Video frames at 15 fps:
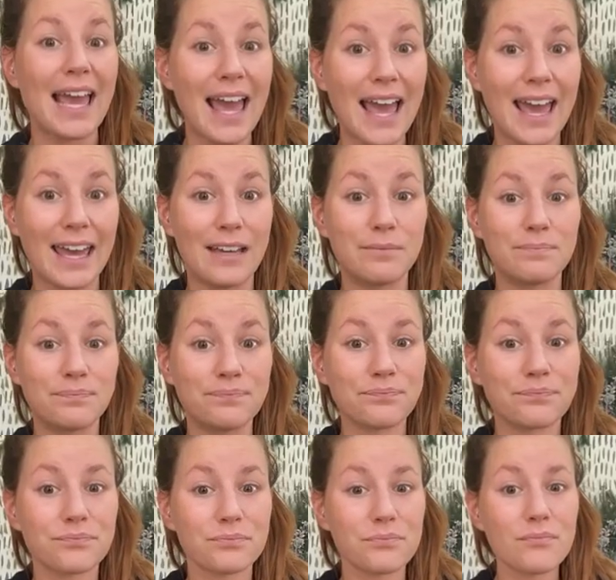hey,
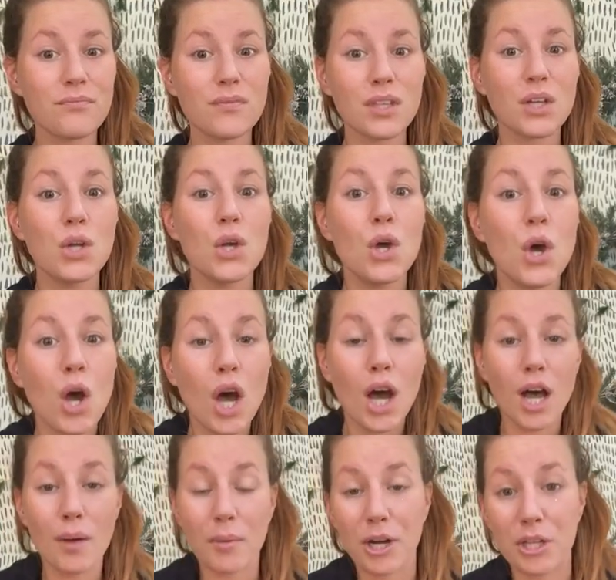
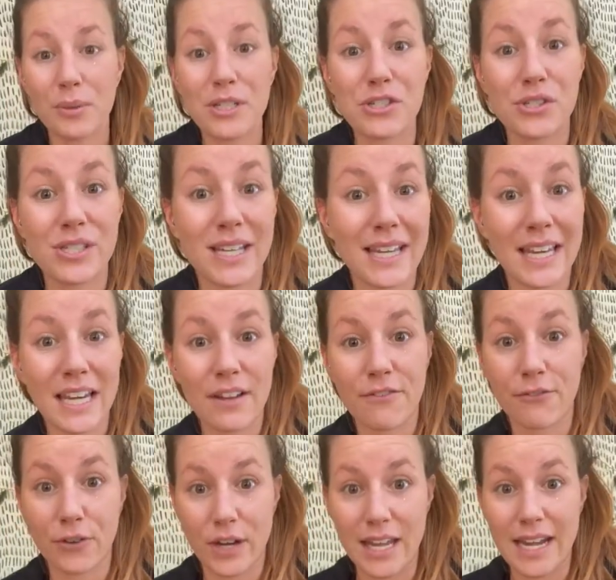are you interested in getting
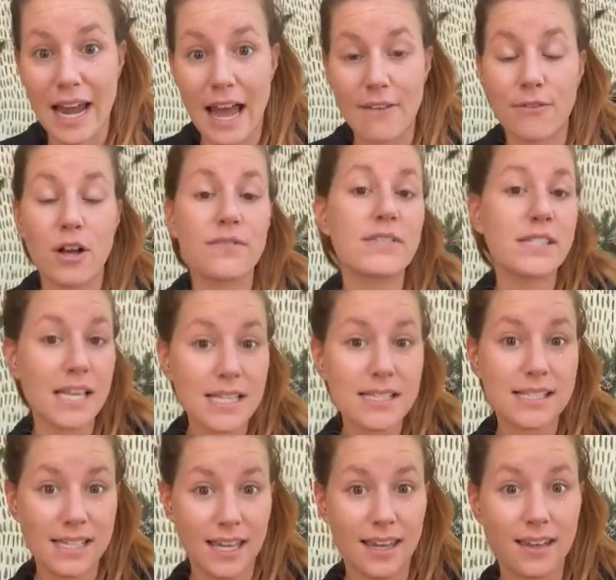free and half off
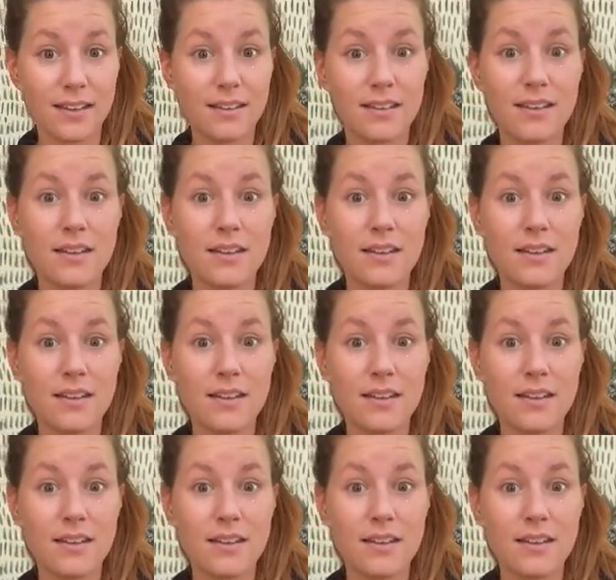Scentsy?